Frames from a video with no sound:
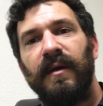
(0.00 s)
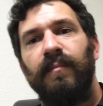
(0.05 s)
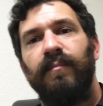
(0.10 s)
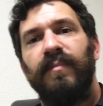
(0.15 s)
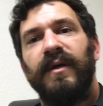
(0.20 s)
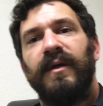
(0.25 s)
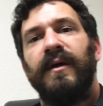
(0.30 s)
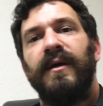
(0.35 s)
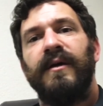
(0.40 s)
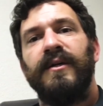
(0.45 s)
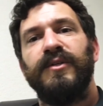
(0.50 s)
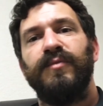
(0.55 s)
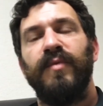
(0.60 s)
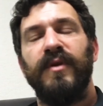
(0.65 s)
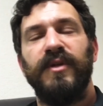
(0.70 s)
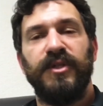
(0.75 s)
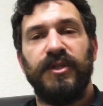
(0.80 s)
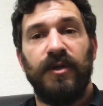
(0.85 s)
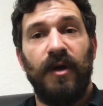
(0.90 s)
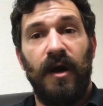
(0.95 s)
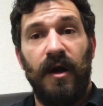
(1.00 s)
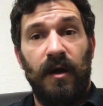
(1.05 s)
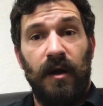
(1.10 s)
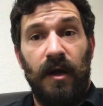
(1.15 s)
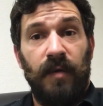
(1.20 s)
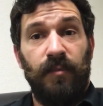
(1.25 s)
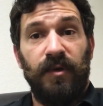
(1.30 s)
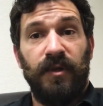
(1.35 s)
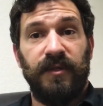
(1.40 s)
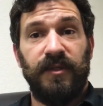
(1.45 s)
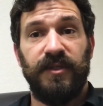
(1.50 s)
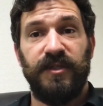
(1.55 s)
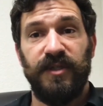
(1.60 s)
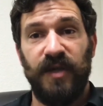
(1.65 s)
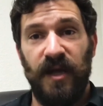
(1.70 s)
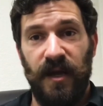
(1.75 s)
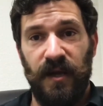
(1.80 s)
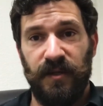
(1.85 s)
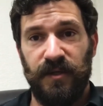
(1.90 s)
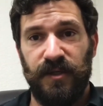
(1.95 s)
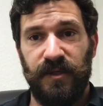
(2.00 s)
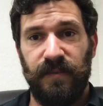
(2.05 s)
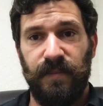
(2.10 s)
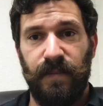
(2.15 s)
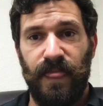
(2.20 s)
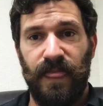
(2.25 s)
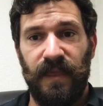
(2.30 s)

because we just are unwilling to change?